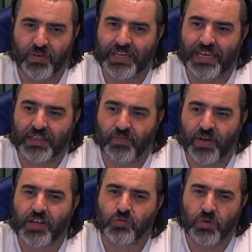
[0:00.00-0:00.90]
of a kick in the
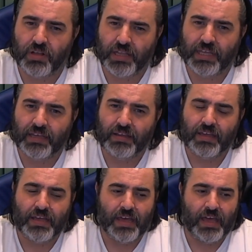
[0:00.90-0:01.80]
face, really.
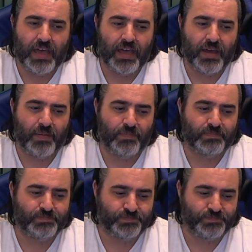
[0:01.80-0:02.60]
That's